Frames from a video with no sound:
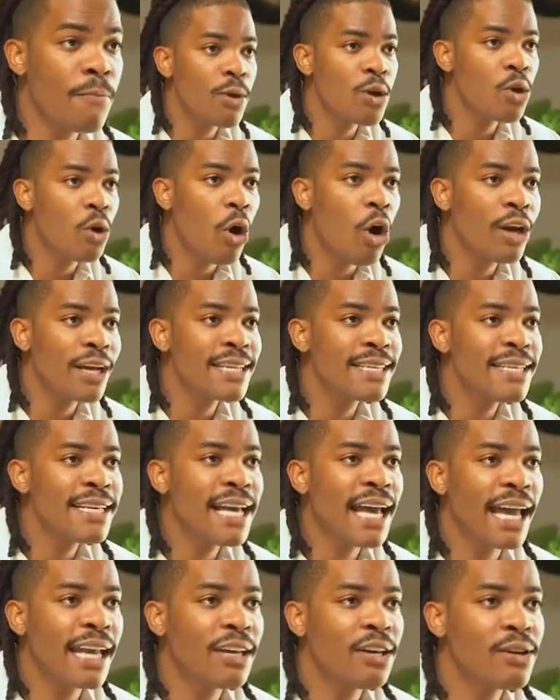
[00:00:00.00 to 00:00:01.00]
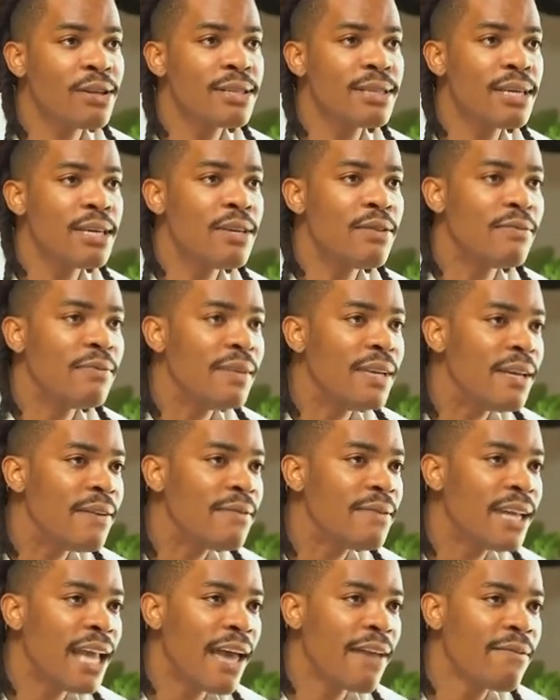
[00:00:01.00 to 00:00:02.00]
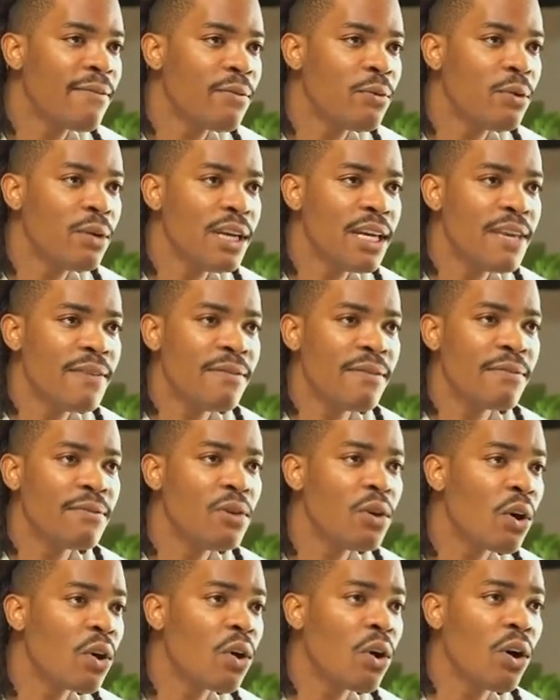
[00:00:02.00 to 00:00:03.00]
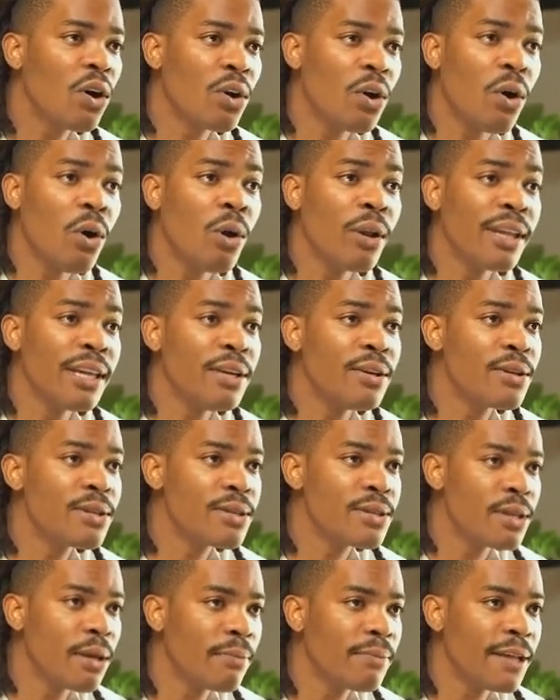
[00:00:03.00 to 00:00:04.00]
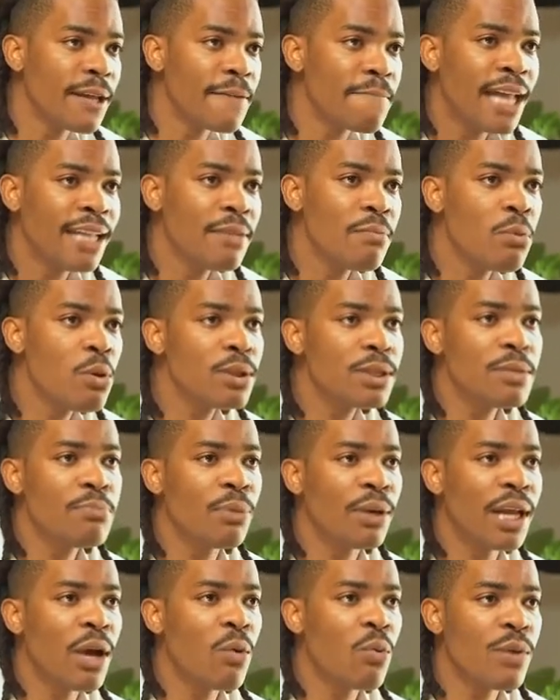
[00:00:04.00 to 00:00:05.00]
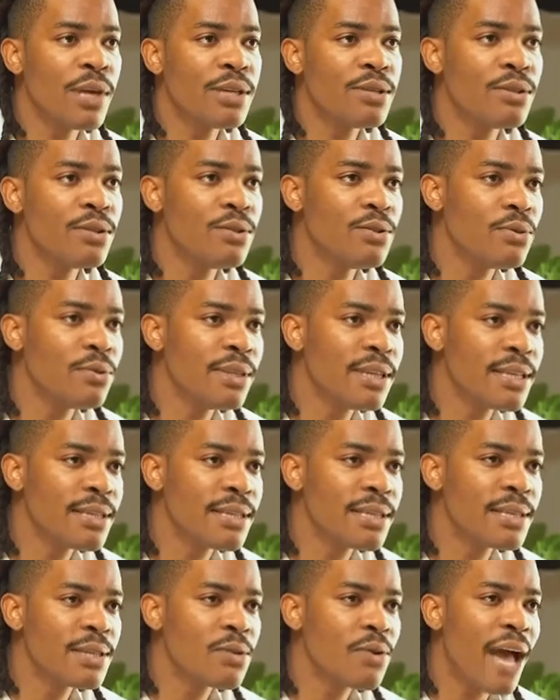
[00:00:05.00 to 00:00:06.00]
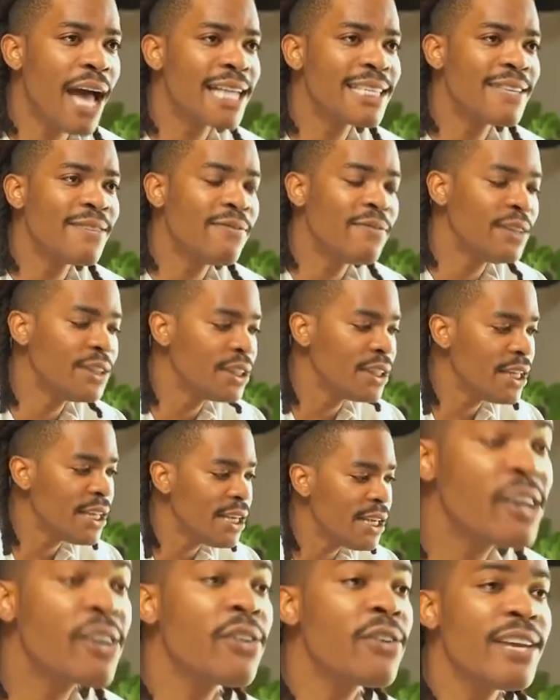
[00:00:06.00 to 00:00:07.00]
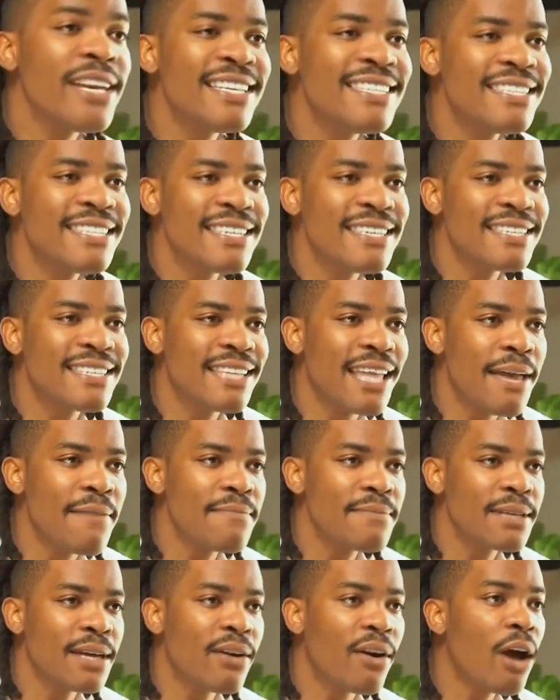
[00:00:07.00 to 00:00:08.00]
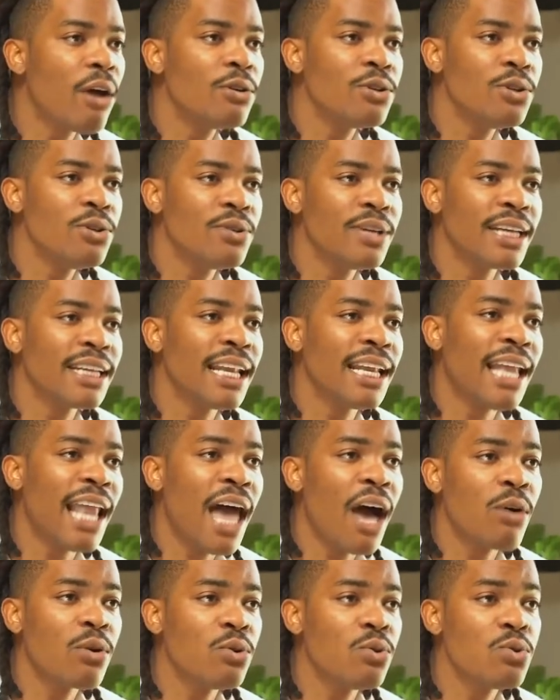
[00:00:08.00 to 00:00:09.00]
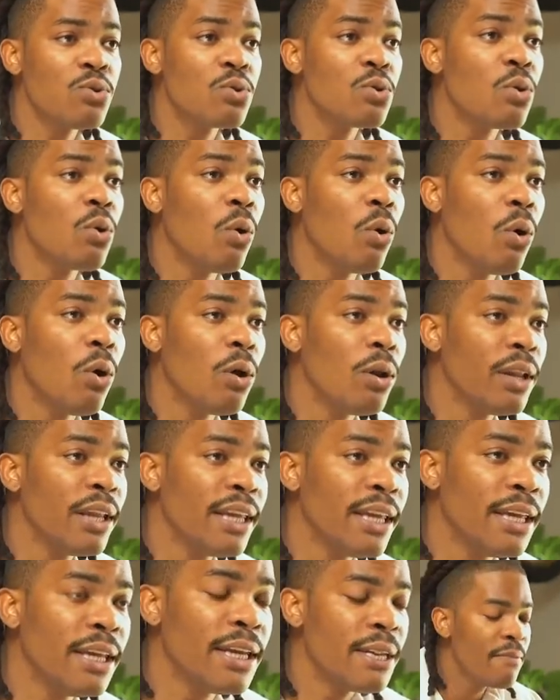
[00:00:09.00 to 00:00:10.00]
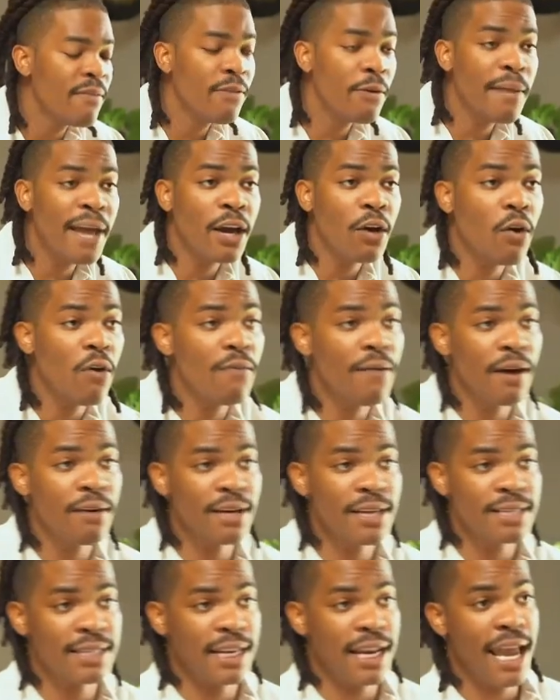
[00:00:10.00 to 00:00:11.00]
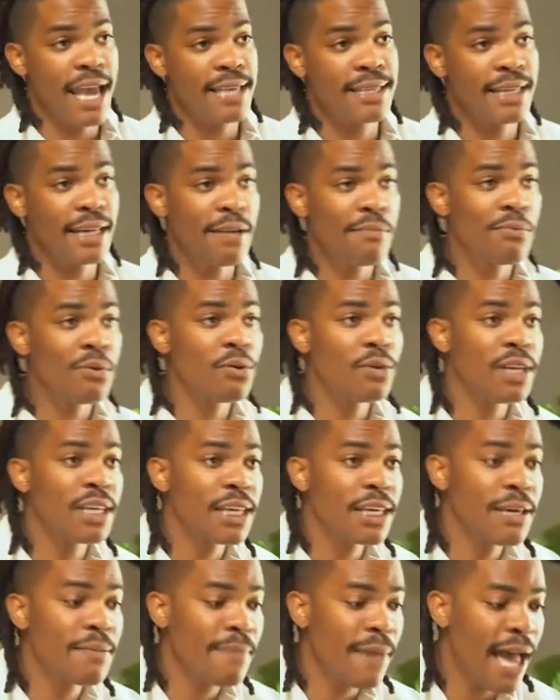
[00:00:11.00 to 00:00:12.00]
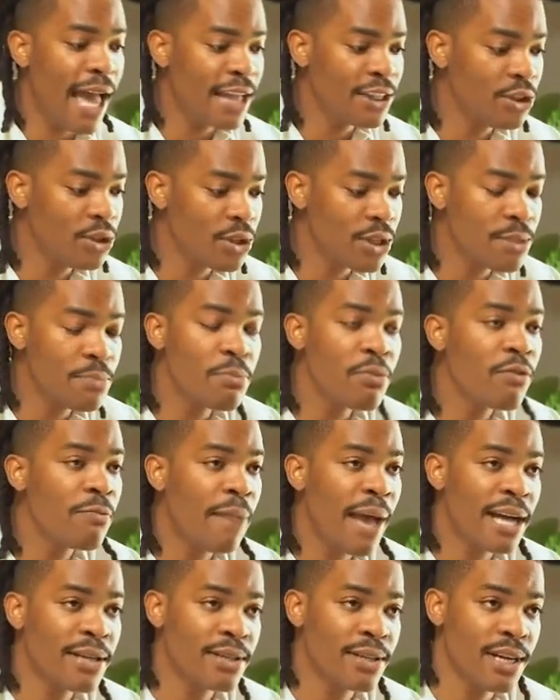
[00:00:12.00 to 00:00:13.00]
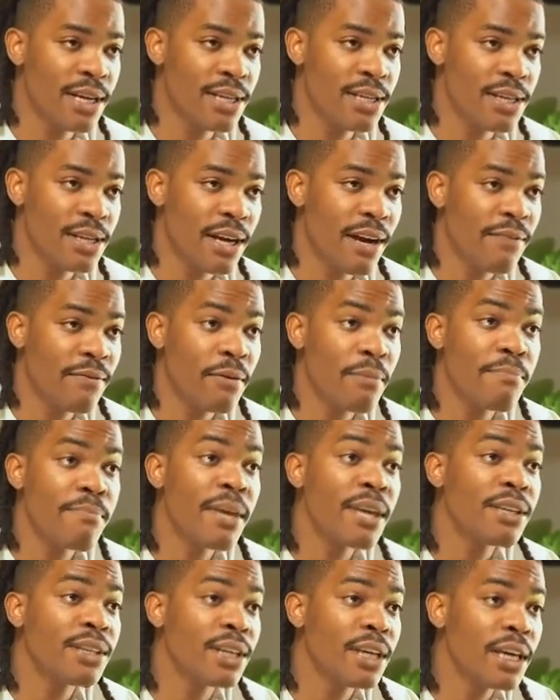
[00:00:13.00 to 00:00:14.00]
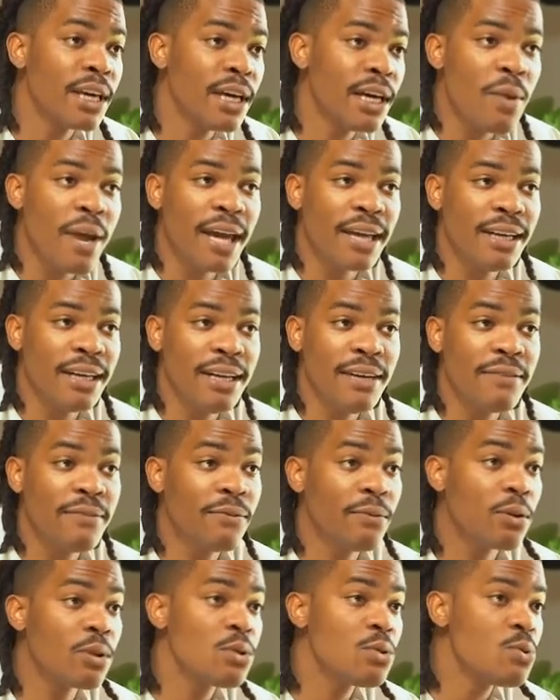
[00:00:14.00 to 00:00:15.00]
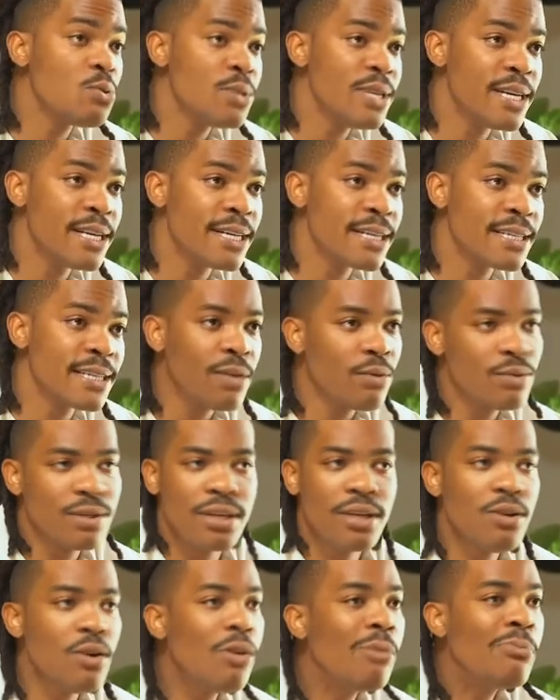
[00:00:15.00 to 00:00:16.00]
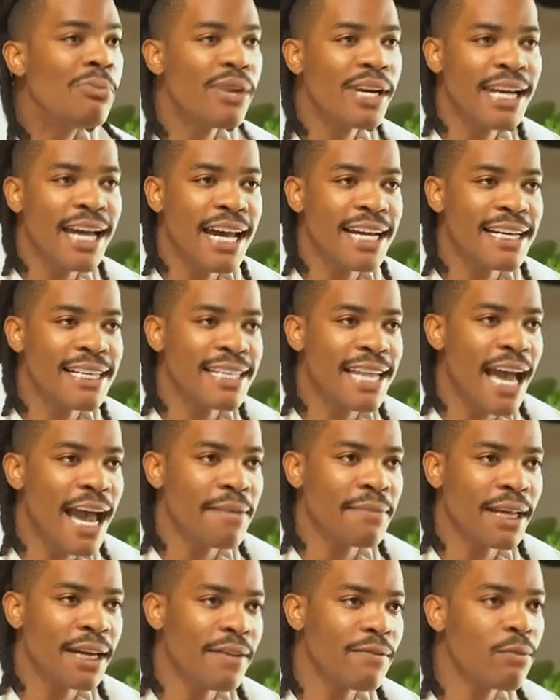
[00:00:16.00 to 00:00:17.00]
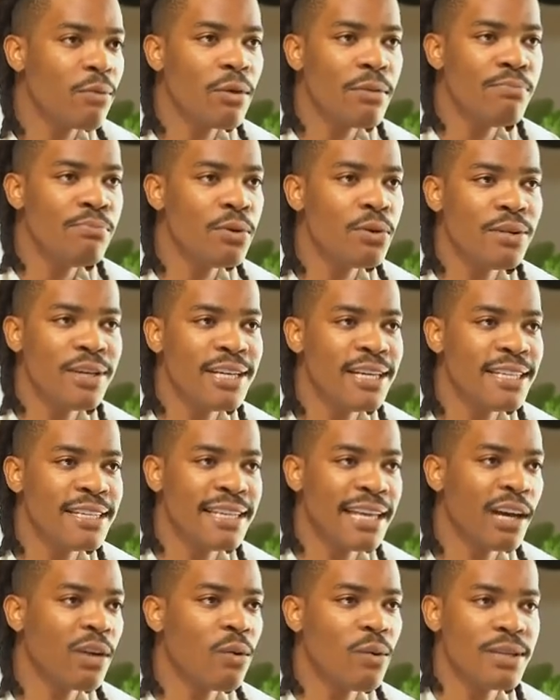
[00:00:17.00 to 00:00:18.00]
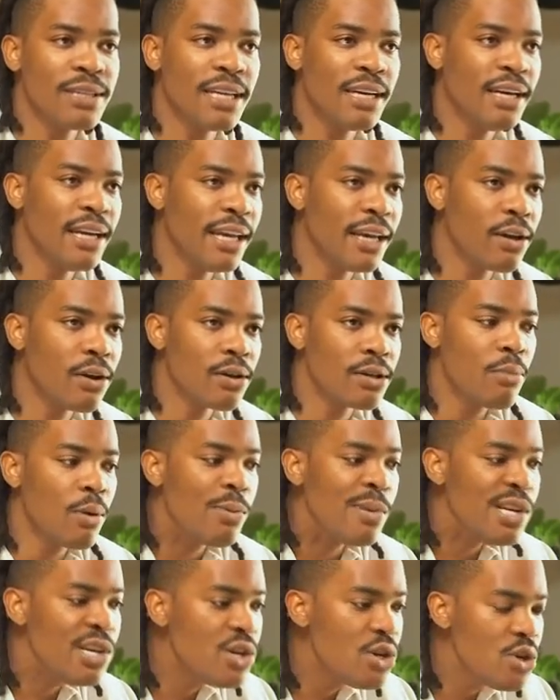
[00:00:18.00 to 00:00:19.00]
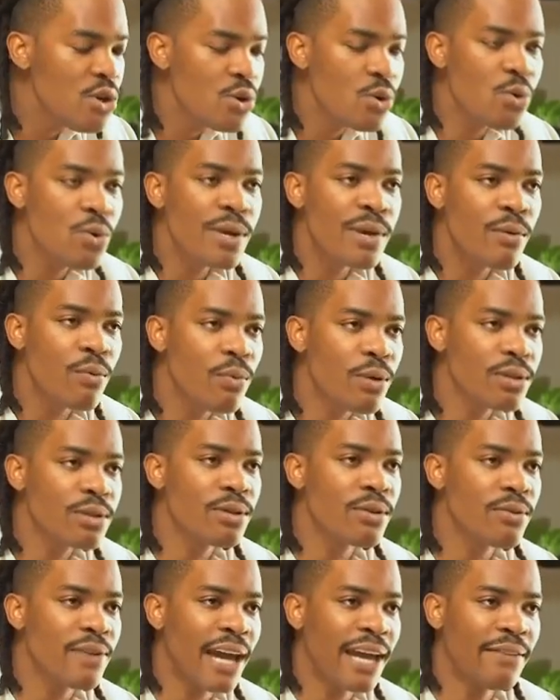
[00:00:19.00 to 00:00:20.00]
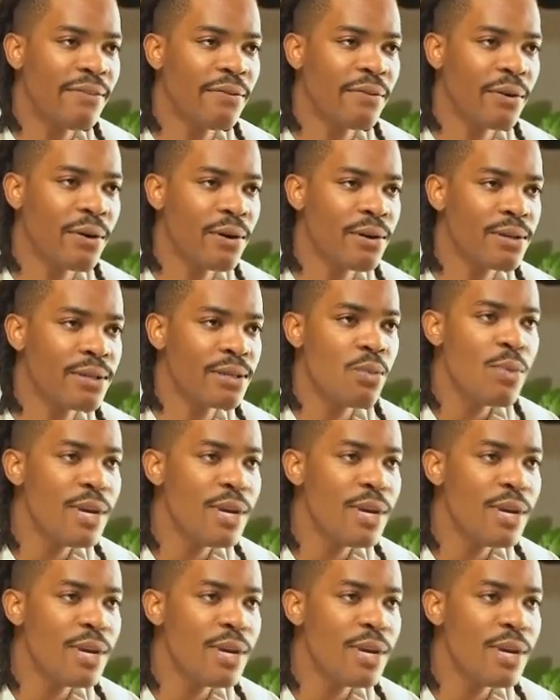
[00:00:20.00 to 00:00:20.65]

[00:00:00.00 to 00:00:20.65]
But you honestly cannot say you've lived life fully if you've not gone all in on something. And the most important way to do this is to artificially create systems around you that allow you to go all in. Before my co-founders and I started building Kippa, I just moved back to Nigeria from Beijing, where I'd lived for two years. It was a no-brainer at the time that everyone building in tech was in Lagos, but we knew it wasn't right for us.